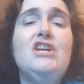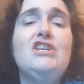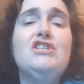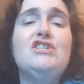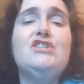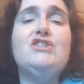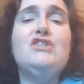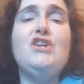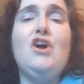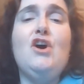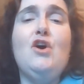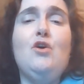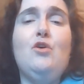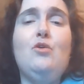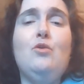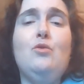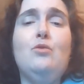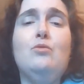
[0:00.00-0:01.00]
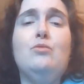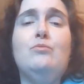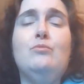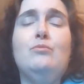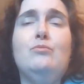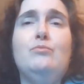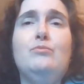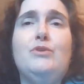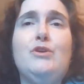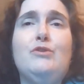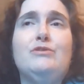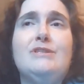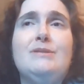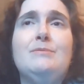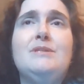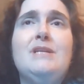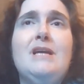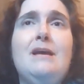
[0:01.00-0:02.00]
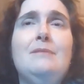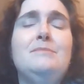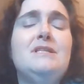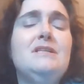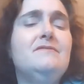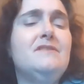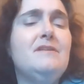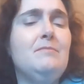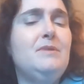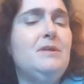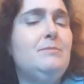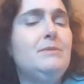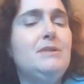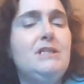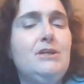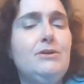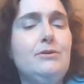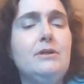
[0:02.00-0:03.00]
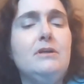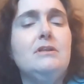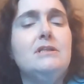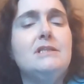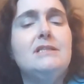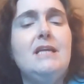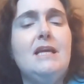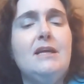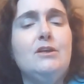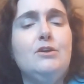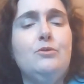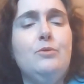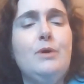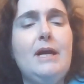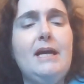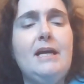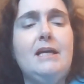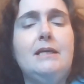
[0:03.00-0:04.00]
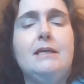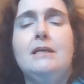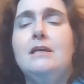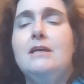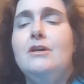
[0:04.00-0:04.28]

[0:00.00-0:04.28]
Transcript: so you know sometimes if something material is taken away,